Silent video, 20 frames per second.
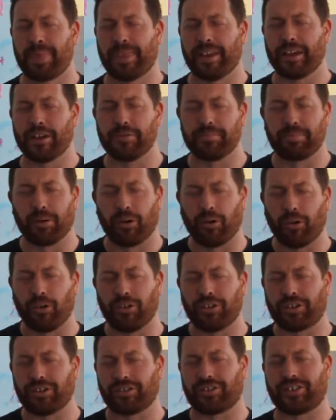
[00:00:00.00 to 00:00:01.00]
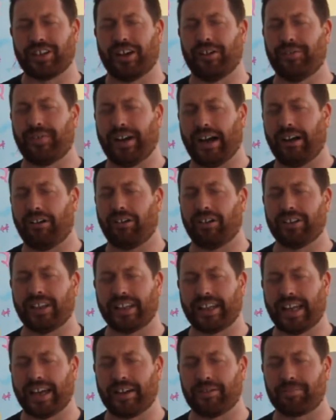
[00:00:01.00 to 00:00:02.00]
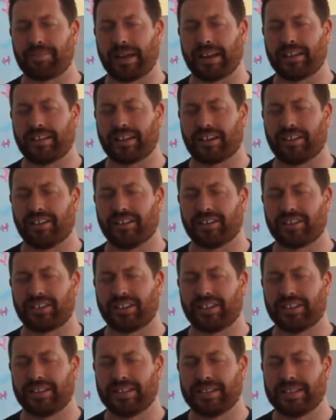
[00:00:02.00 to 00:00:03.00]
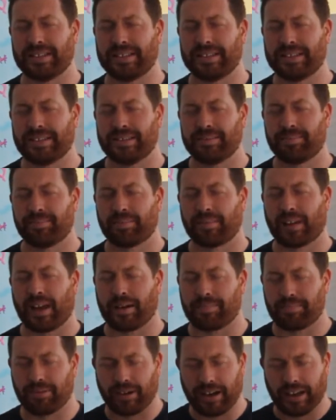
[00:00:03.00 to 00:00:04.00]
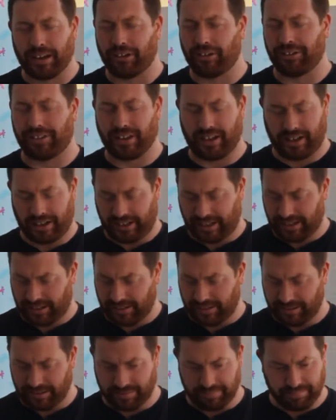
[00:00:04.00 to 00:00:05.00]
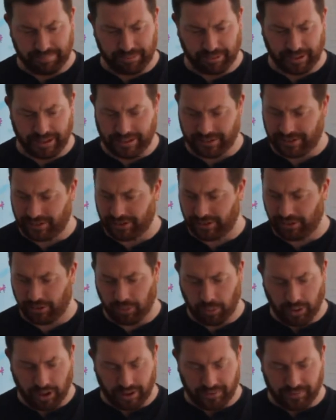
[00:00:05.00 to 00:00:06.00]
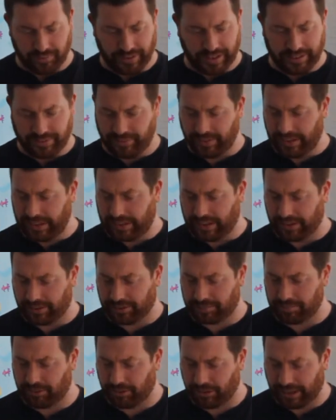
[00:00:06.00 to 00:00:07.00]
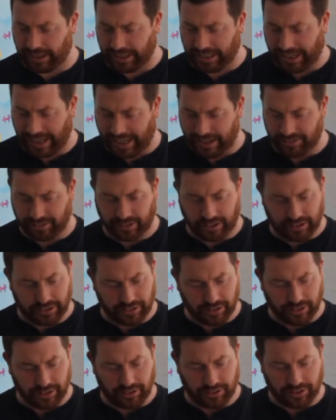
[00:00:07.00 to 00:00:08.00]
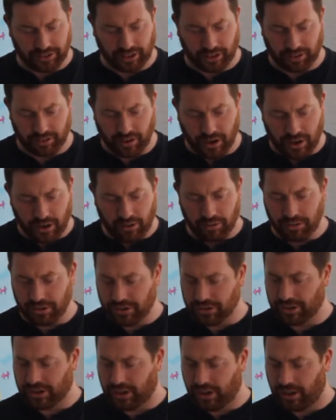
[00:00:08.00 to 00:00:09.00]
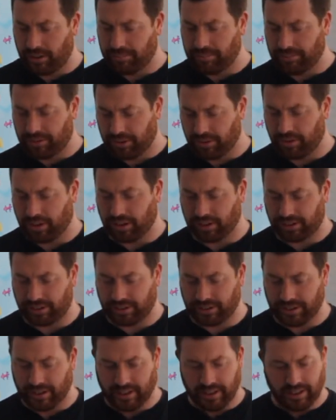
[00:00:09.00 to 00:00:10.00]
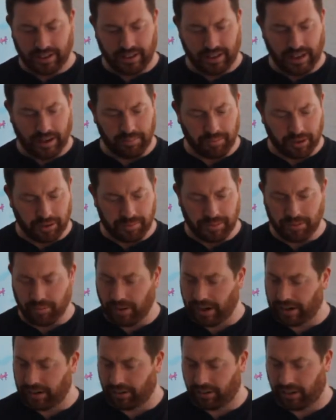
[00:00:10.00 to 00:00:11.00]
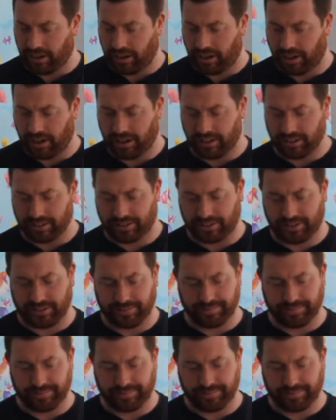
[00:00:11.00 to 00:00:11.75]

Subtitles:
That you poured yourself out on the day of Pentecost. I pray, Lord, that I can preach your word faithfully this morning. And as I do so, would you come to us and would it be written on our hearts?